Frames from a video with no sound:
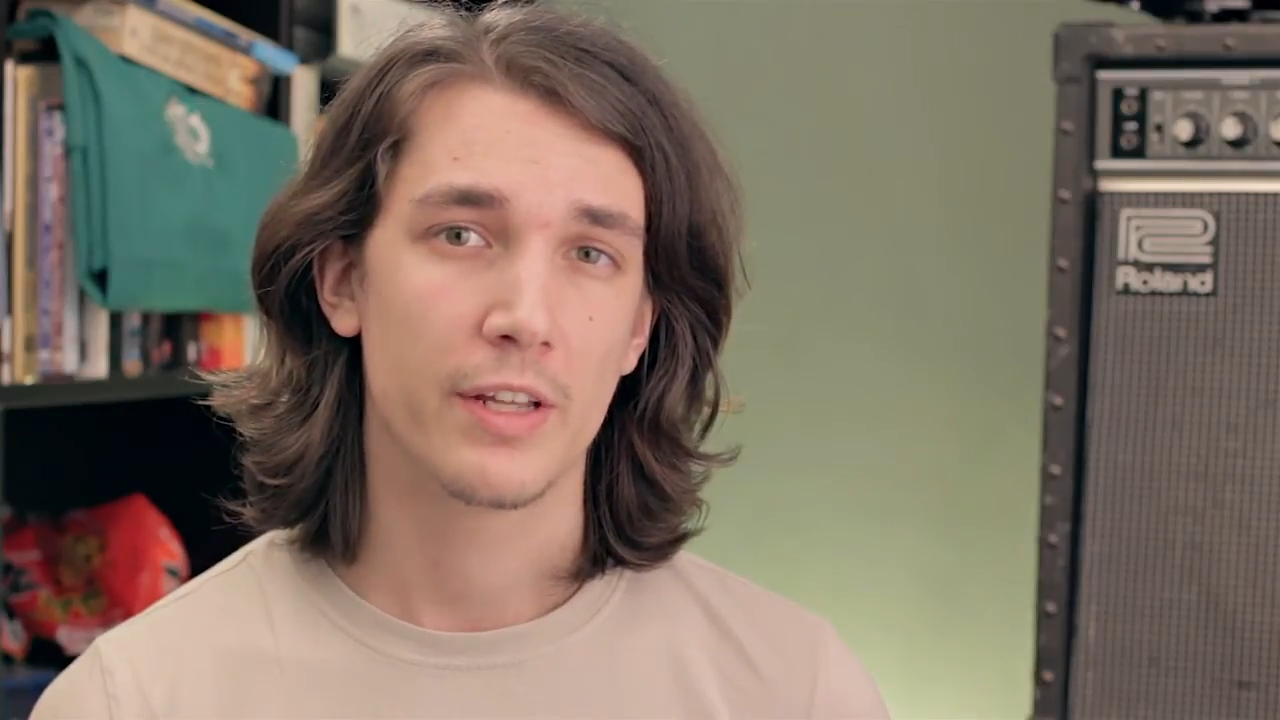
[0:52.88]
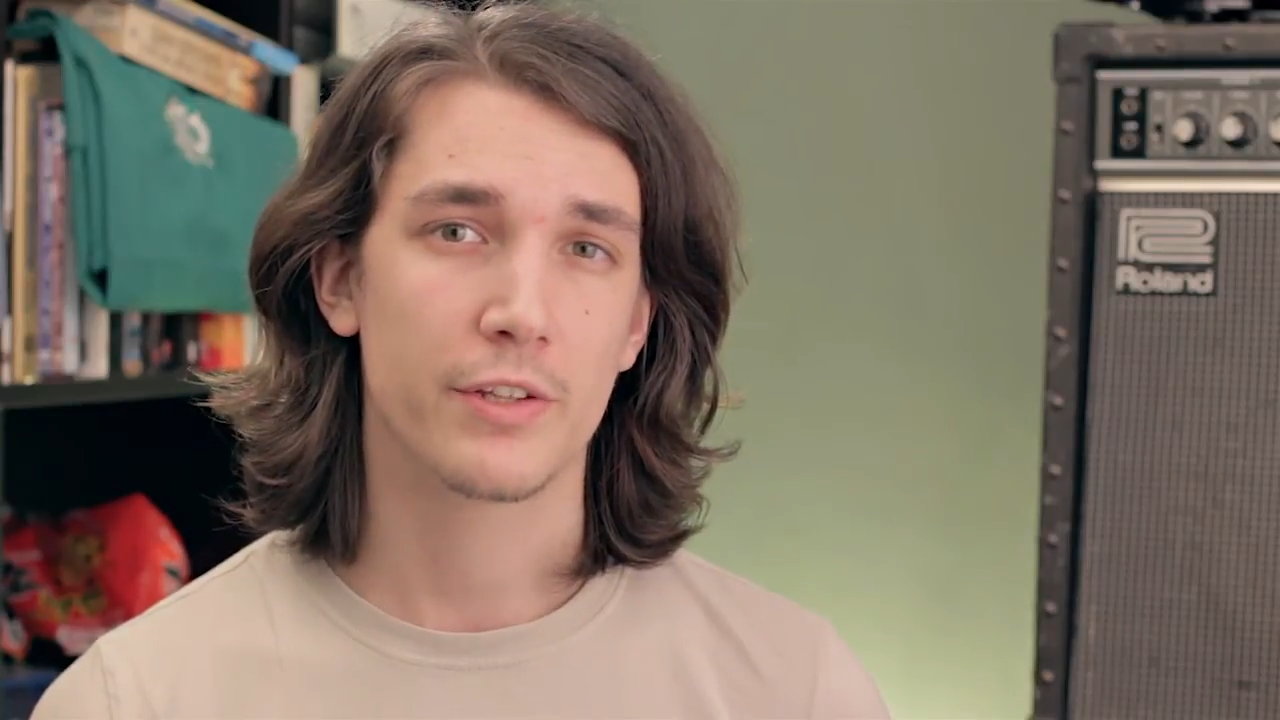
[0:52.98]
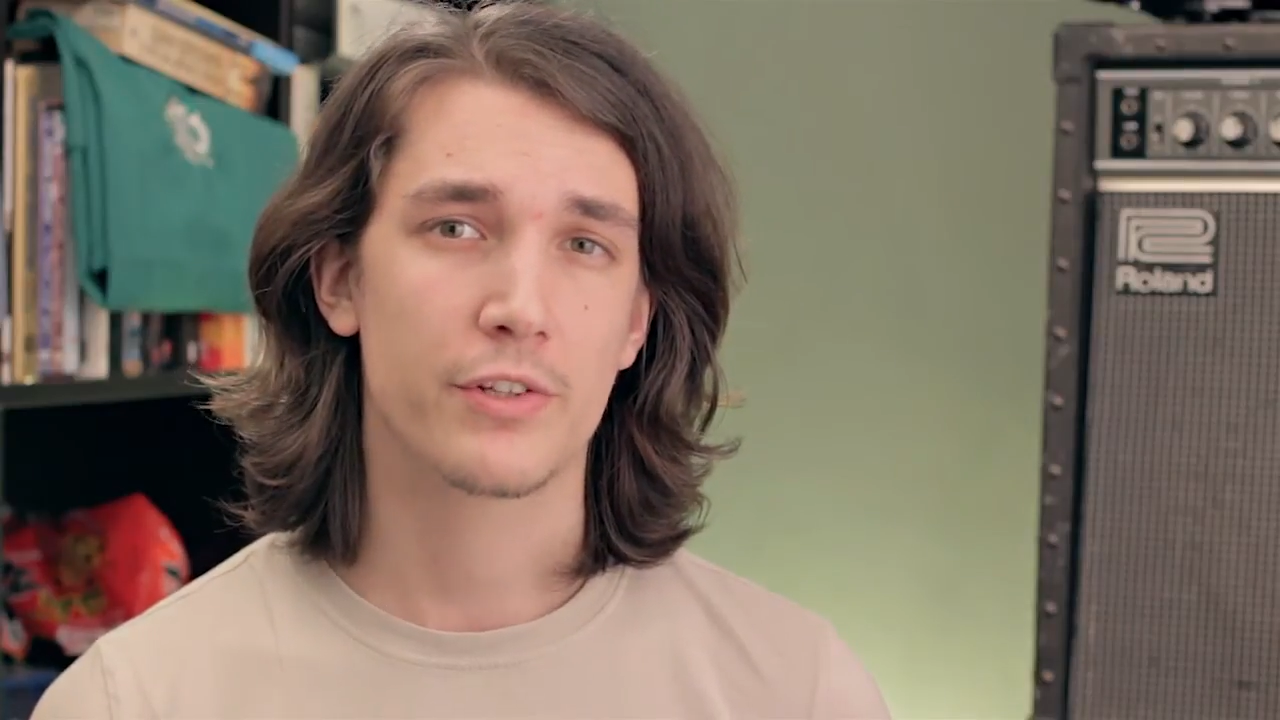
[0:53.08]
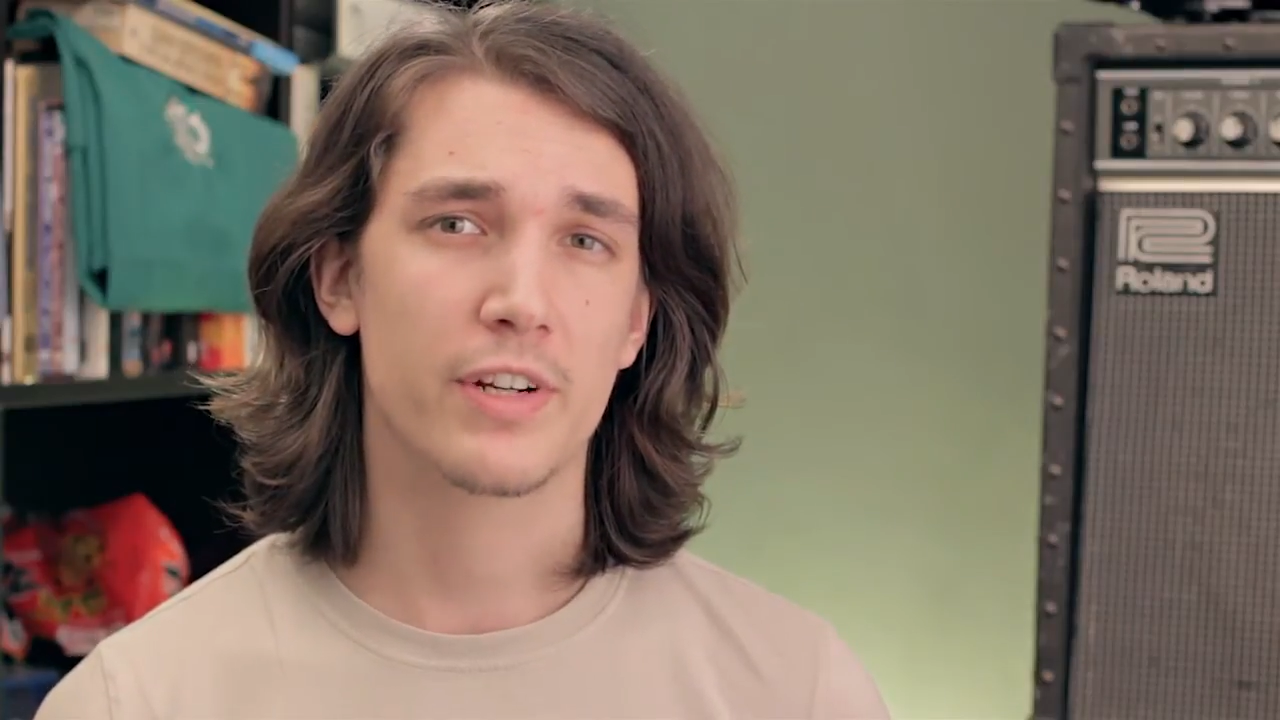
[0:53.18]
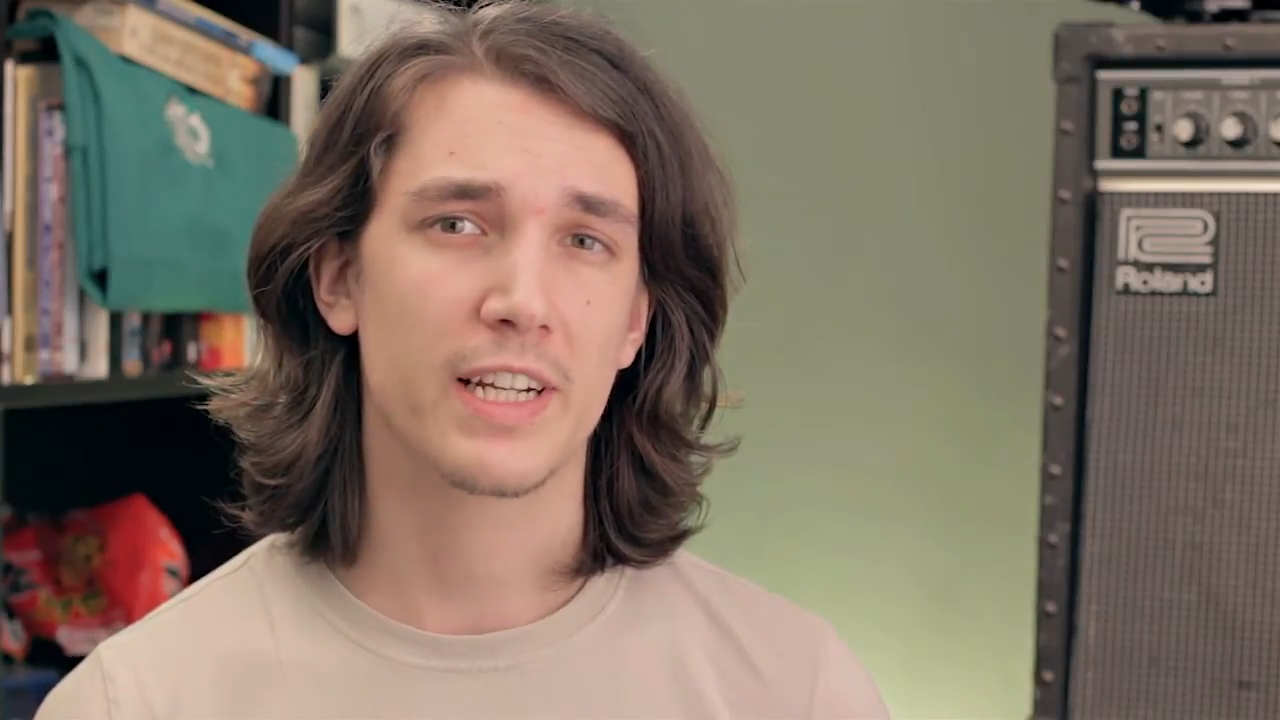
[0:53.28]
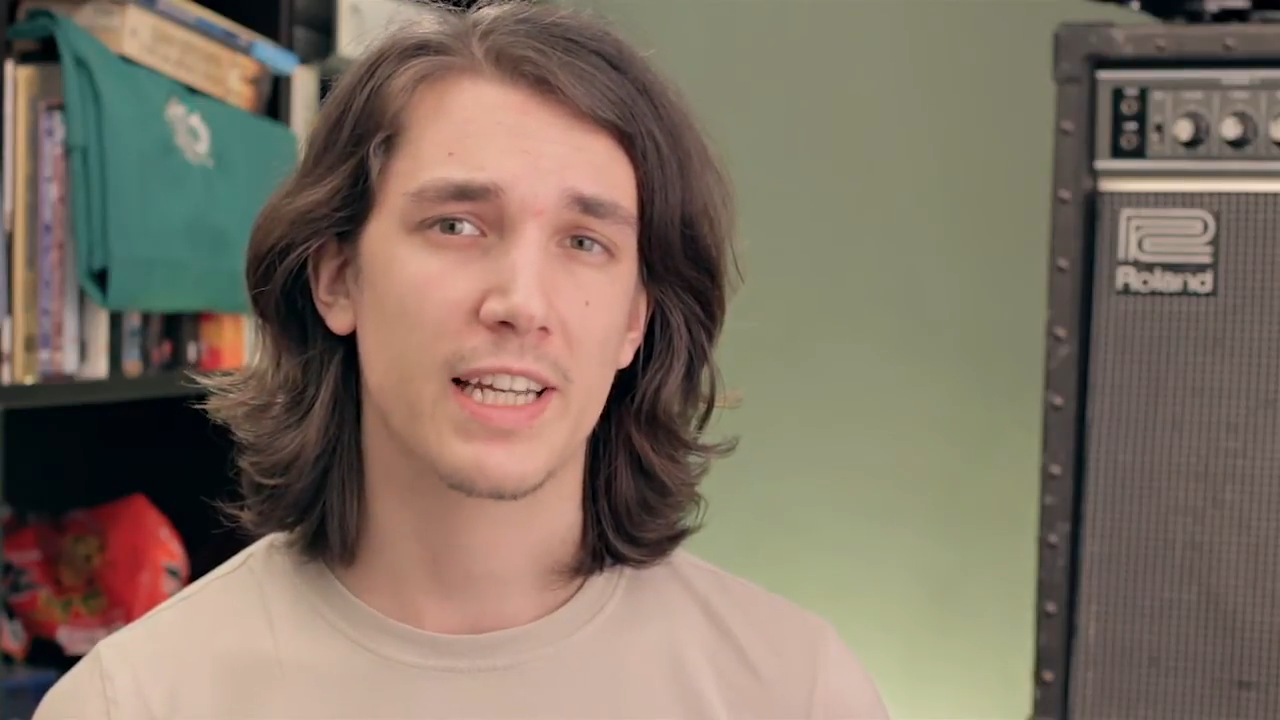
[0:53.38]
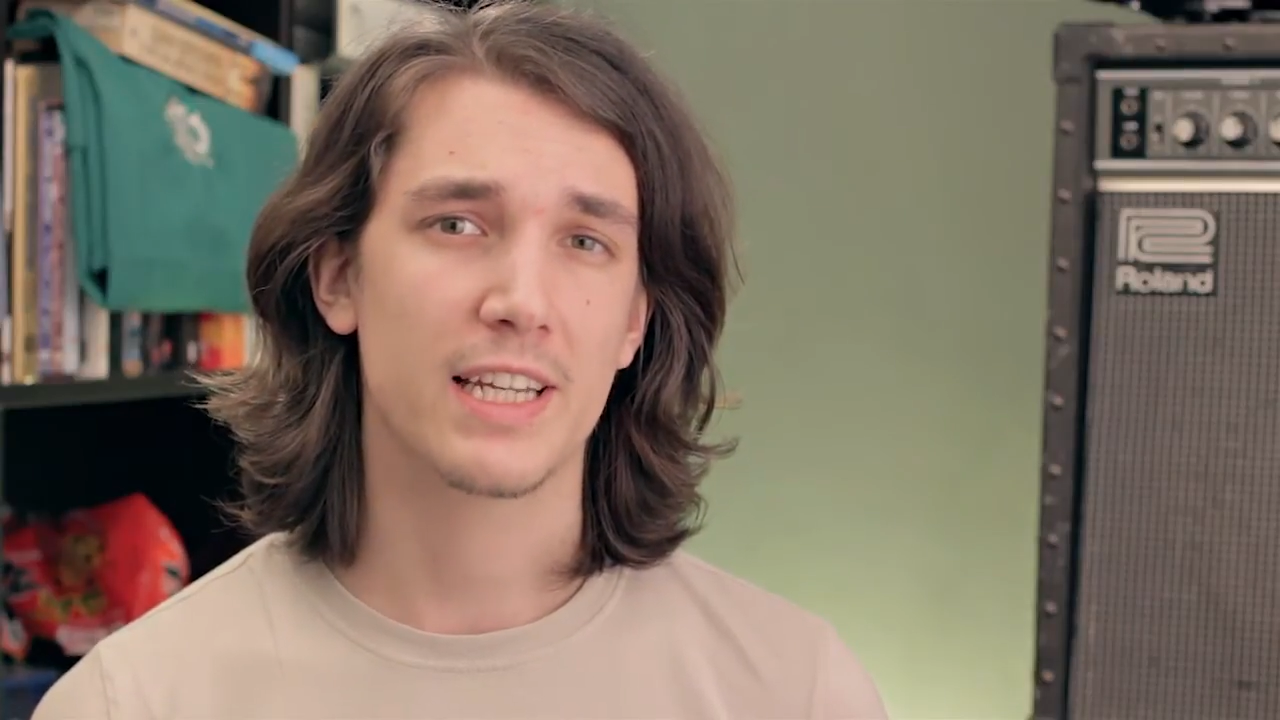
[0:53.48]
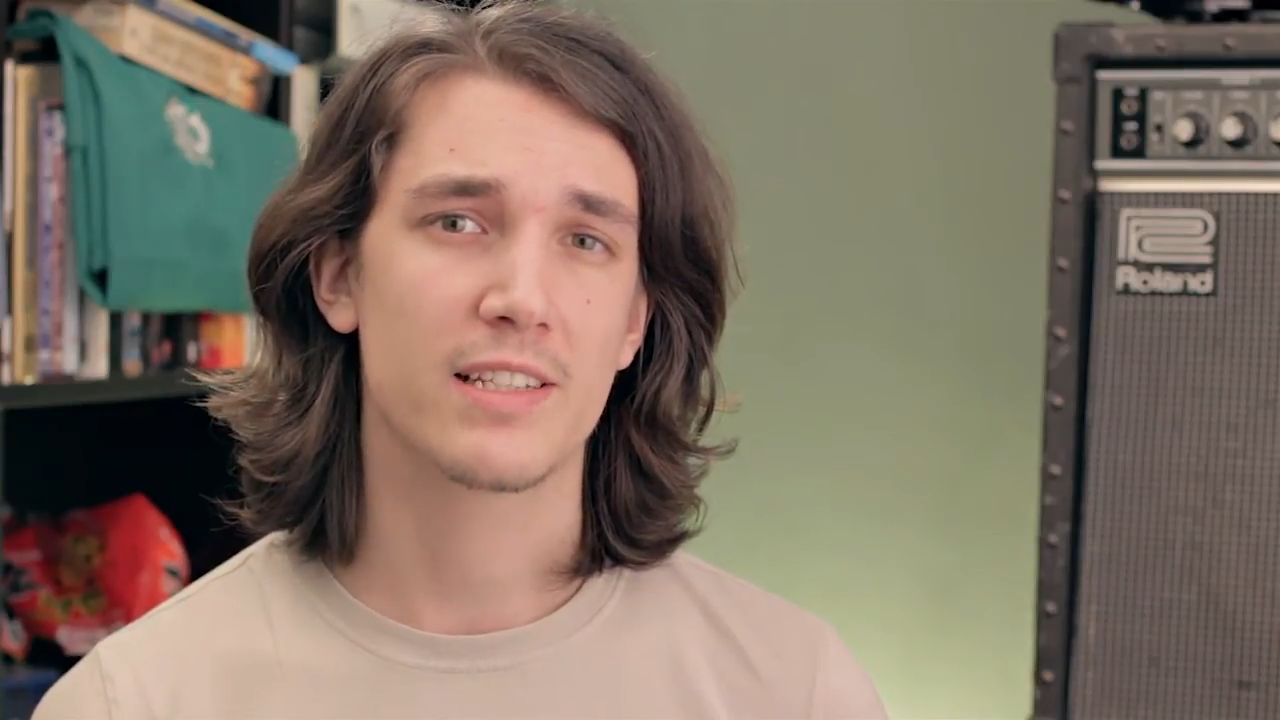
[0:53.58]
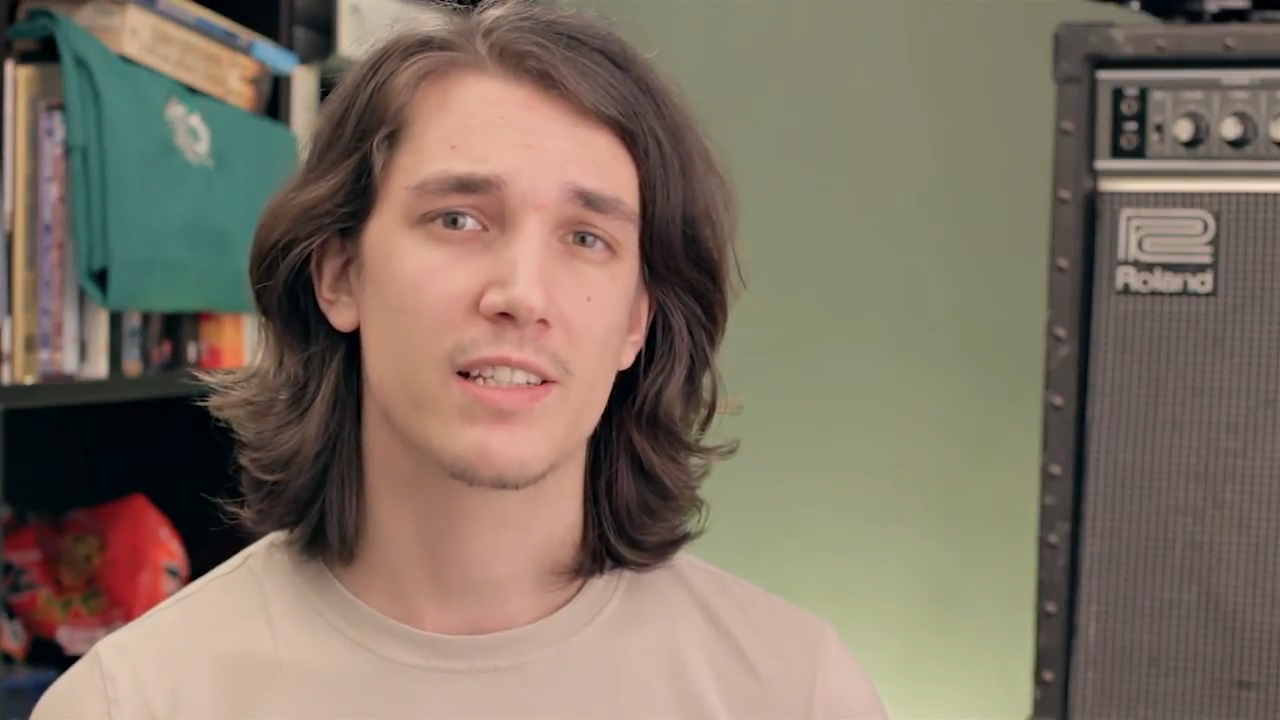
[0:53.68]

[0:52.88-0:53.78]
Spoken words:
The trick is